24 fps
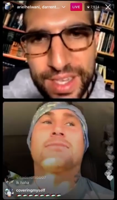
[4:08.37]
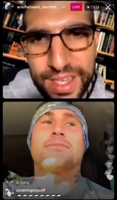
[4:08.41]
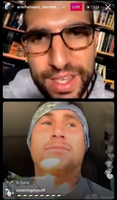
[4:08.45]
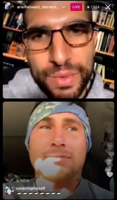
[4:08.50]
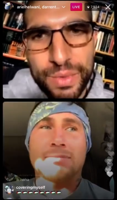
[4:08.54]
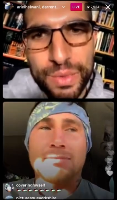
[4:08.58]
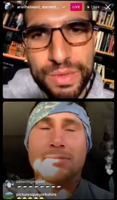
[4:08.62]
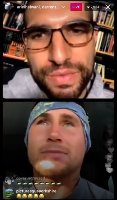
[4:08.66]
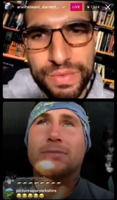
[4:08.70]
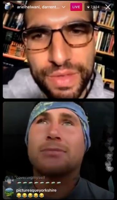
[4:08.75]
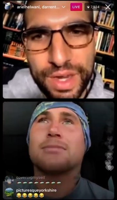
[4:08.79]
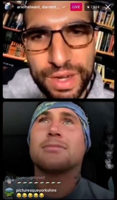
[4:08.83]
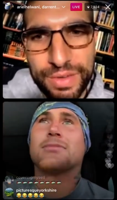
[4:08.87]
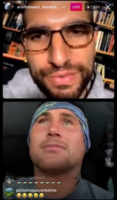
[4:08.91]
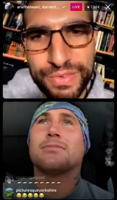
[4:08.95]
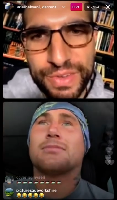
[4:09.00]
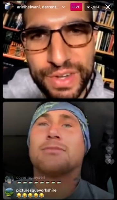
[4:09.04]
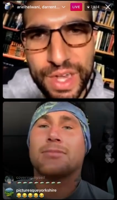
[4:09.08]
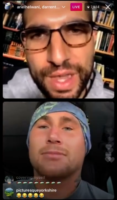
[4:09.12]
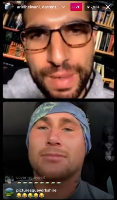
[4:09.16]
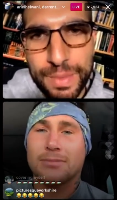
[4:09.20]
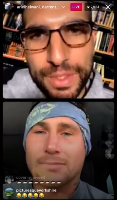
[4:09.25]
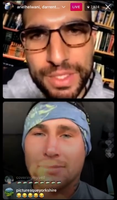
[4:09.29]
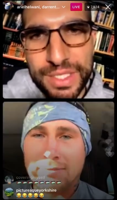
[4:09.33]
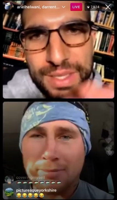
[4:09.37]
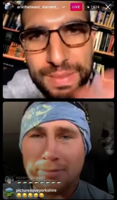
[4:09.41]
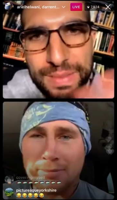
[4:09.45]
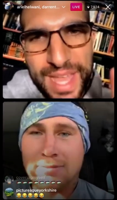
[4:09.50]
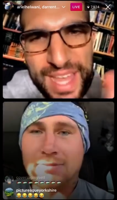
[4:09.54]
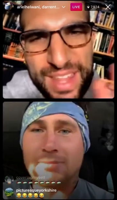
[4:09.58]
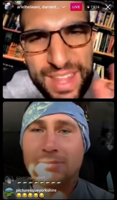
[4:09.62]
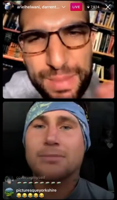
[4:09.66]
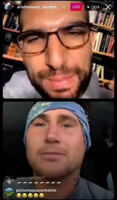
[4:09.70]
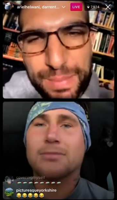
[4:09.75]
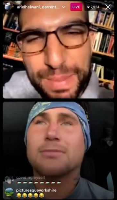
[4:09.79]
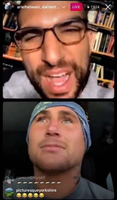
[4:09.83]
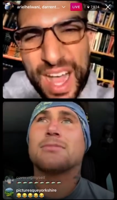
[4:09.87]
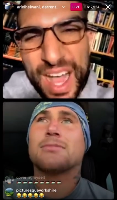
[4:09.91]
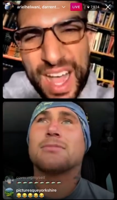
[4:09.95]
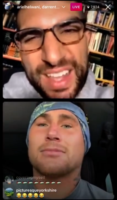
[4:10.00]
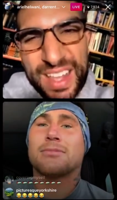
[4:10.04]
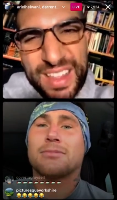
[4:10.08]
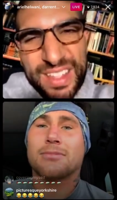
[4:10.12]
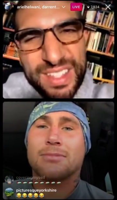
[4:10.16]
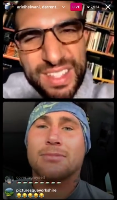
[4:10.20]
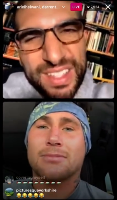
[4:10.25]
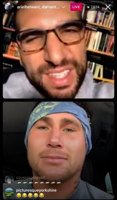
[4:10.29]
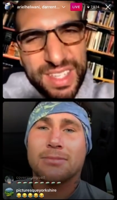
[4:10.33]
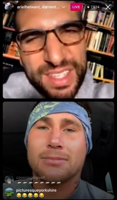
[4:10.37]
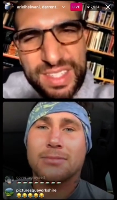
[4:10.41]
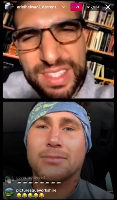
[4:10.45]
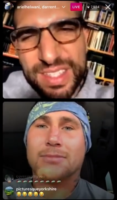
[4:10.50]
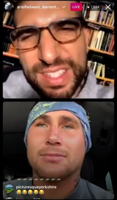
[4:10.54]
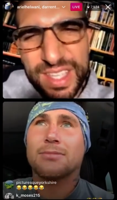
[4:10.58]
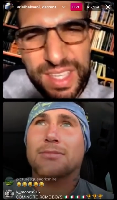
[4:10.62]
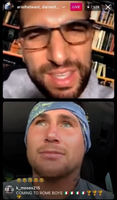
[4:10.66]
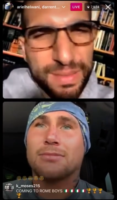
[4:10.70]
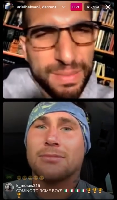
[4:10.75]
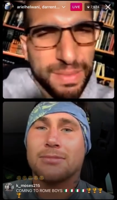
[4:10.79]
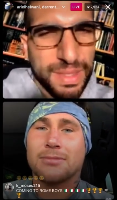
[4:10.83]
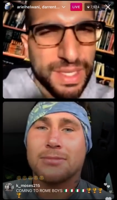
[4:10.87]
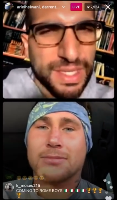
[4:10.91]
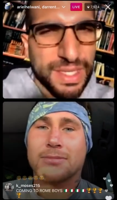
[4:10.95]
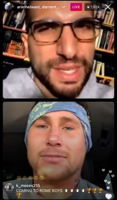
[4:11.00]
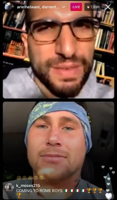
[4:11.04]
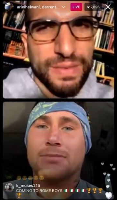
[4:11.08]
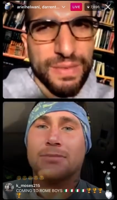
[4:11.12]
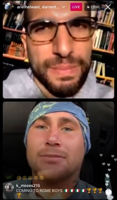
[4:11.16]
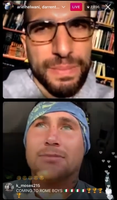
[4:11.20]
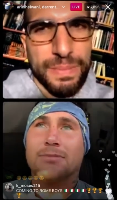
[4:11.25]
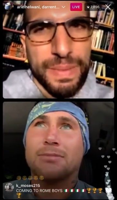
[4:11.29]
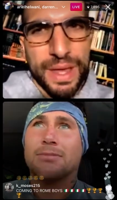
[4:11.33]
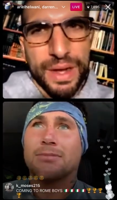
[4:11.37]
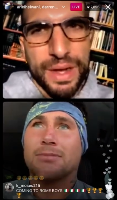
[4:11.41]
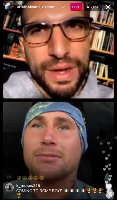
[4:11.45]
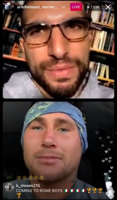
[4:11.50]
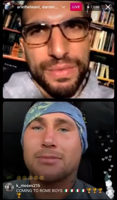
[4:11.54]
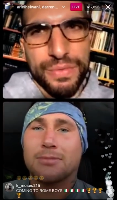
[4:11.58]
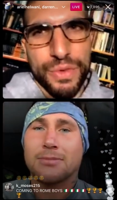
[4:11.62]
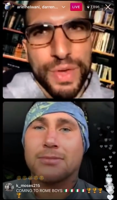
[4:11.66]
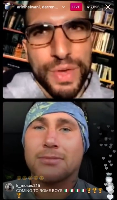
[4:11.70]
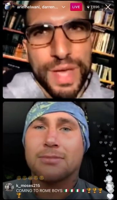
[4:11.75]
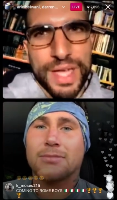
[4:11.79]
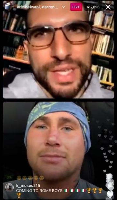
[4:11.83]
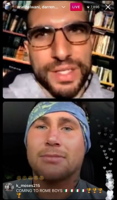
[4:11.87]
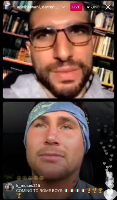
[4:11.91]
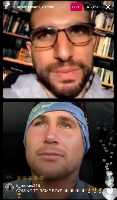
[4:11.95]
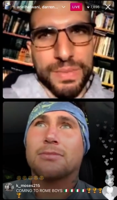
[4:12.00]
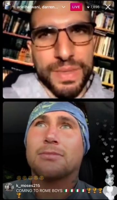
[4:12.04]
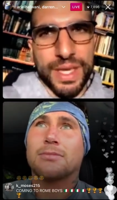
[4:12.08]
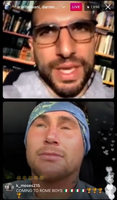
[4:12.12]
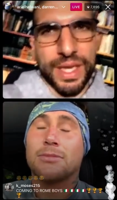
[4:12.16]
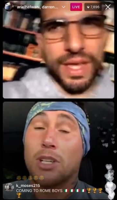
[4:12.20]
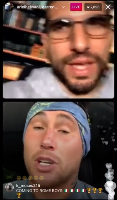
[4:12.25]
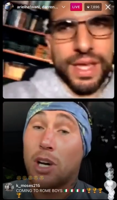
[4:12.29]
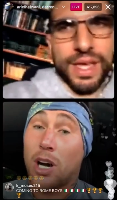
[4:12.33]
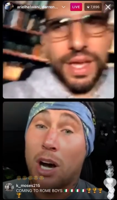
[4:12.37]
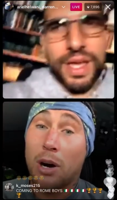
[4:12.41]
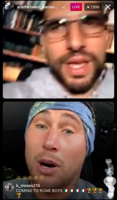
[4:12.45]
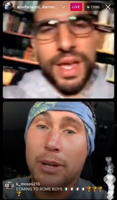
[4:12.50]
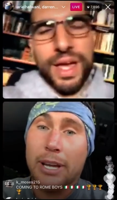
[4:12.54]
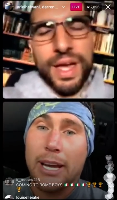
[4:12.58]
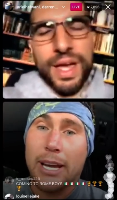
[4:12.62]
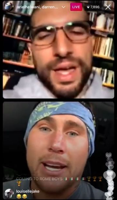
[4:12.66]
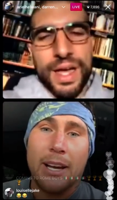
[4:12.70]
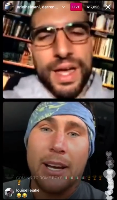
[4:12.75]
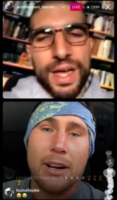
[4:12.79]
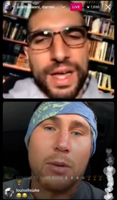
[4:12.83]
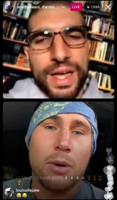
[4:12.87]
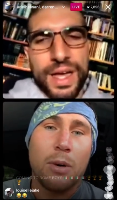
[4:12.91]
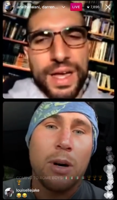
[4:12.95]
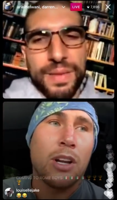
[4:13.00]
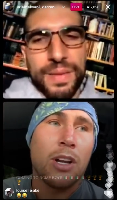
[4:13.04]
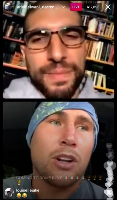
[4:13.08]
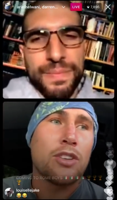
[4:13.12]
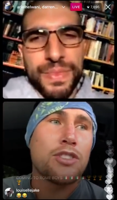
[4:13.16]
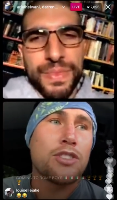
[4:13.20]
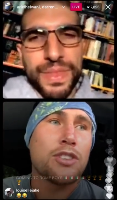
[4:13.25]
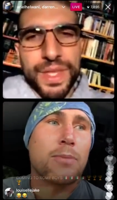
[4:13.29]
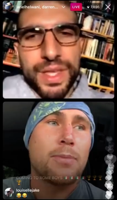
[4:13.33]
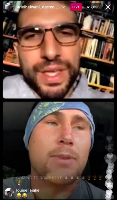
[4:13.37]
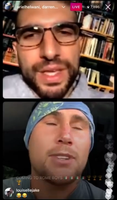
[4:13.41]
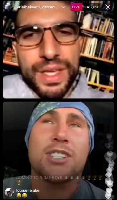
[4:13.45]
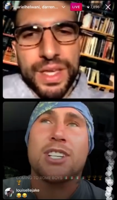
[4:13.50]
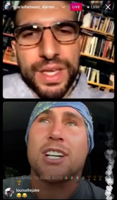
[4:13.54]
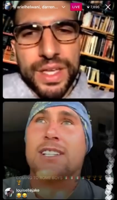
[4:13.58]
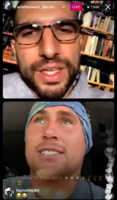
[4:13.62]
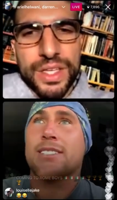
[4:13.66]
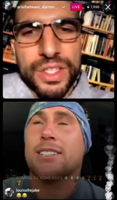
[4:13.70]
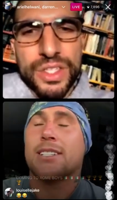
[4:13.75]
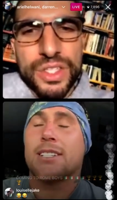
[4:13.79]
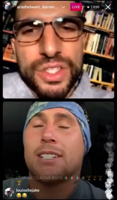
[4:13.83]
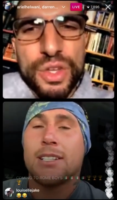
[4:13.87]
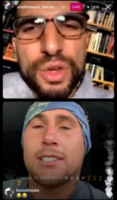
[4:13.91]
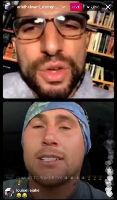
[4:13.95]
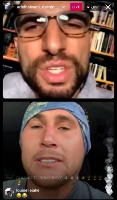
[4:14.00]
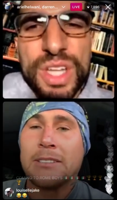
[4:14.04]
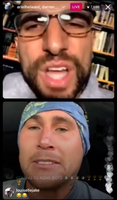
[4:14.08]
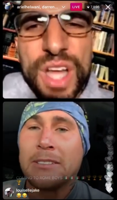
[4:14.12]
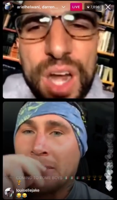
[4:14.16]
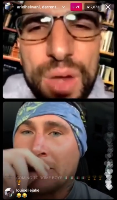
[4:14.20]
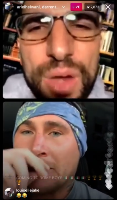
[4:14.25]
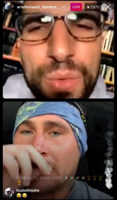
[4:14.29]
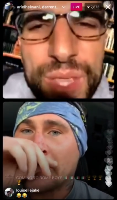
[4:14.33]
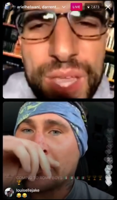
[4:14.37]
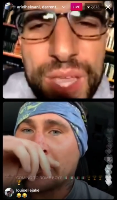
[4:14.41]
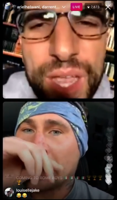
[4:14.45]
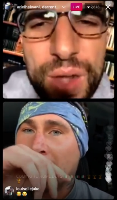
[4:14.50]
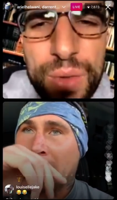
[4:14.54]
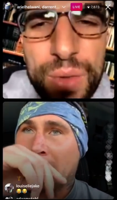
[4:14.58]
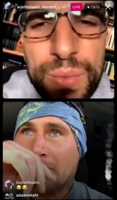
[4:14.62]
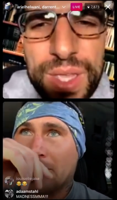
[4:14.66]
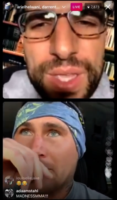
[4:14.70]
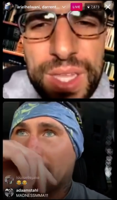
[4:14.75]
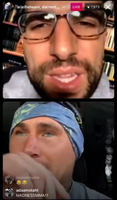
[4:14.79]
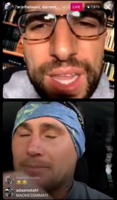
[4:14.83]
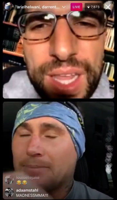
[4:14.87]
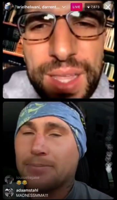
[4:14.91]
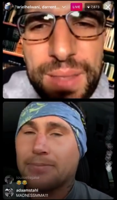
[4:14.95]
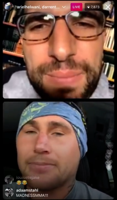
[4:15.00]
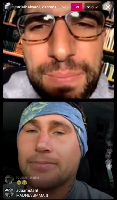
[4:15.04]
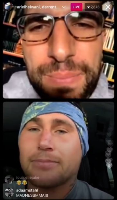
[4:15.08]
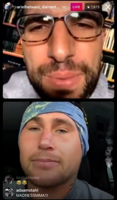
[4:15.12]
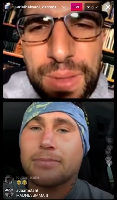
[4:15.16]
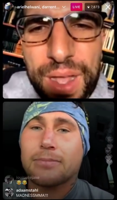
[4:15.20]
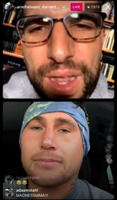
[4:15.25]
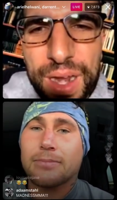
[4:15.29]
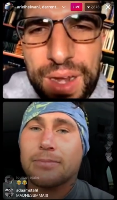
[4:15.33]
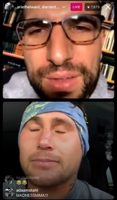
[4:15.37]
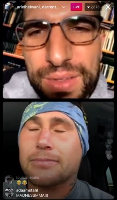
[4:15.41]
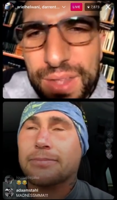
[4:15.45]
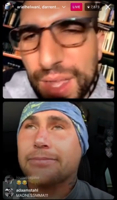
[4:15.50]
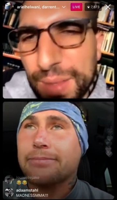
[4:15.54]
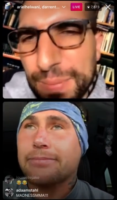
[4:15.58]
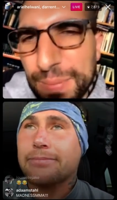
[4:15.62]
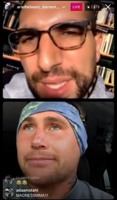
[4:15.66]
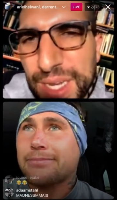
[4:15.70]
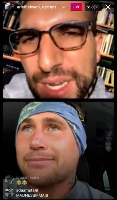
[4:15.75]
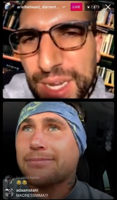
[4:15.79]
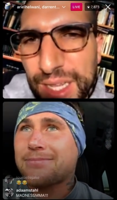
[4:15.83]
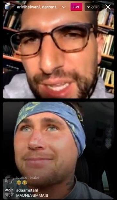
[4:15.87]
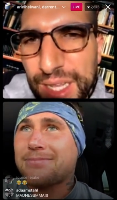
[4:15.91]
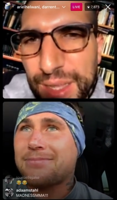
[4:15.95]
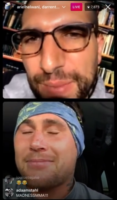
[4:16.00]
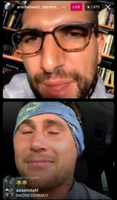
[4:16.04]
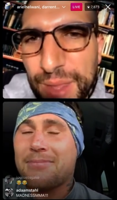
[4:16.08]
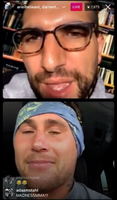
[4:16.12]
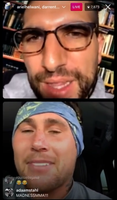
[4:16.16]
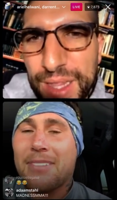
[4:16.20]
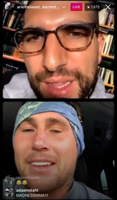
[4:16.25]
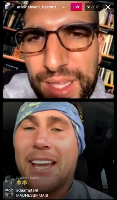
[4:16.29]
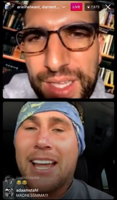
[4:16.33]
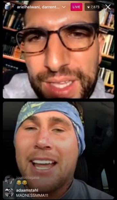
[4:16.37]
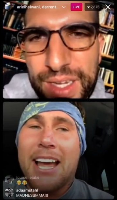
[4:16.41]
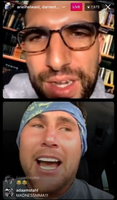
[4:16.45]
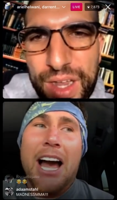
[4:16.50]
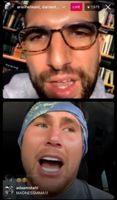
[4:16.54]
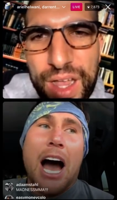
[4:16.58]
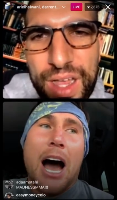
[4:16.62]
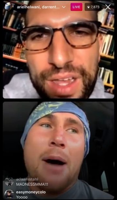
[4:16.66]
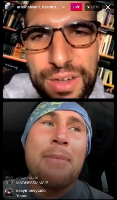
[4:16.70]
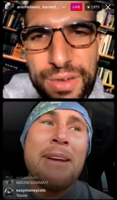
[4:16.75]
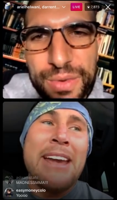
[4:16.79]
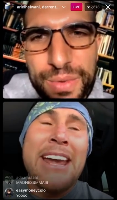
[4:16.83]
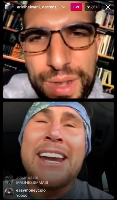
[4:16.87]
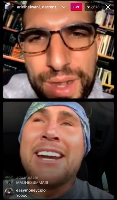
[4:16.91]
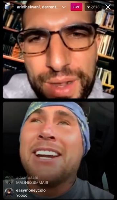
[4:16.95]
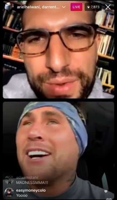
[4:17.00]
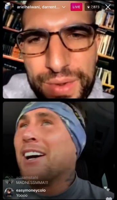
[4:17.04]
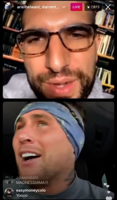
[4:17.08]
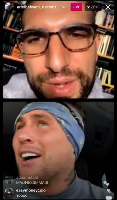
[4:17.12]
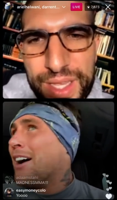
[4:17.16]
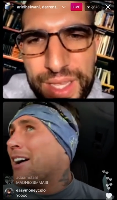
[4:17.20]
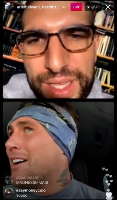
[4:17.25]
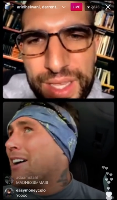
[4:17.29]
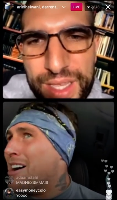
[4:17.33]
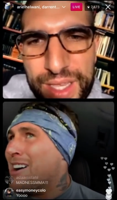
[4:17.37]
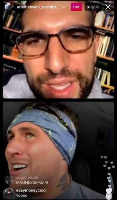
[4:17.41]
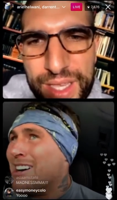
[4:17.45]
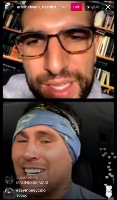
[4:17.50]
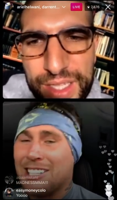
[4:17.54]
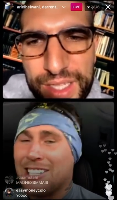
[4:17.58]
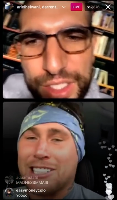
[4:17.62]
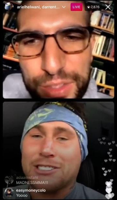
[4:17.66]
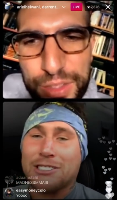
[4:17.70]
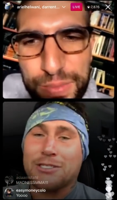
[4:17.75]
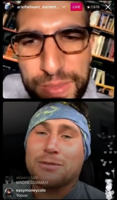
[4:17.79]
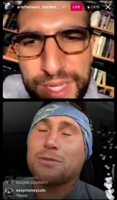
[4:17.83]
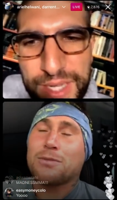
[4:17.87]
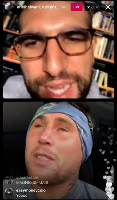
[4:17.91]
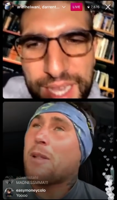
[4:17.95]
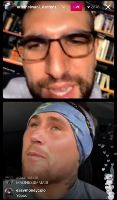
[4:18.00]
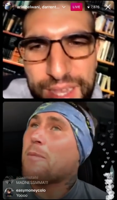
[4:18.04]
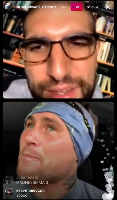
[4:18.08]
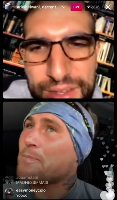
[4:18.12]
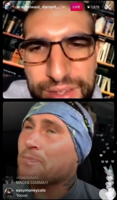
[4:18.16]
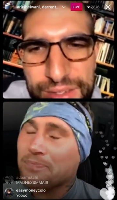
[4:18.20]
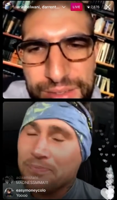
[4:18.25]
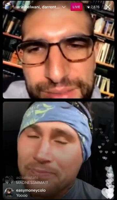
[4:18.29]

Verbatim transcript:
Speaker 1: We've got a phenomenal team, and the behind the scenes team is even better, if you ask me. Oh yeah, um, So are we? Are we like? Are I mean, like, am I like an honor I mean, Englishman now?